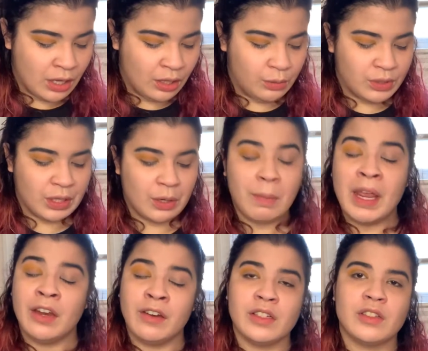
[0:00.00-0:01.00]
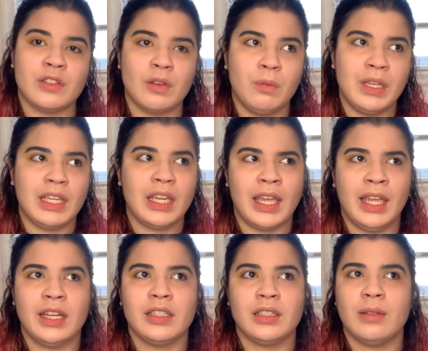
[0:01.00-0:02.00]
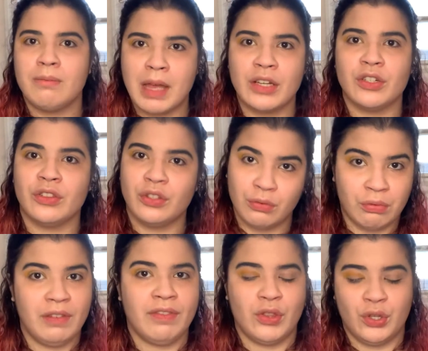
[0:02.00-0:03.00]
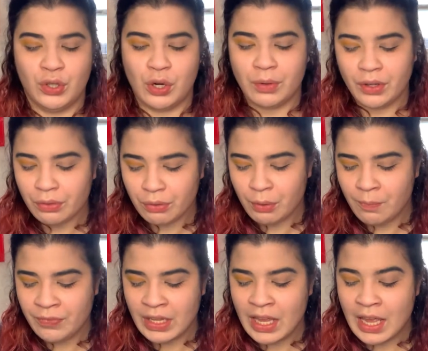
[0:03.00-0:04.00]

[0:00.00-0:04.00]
losing our parents, so we can't imagine the grief that they're going through.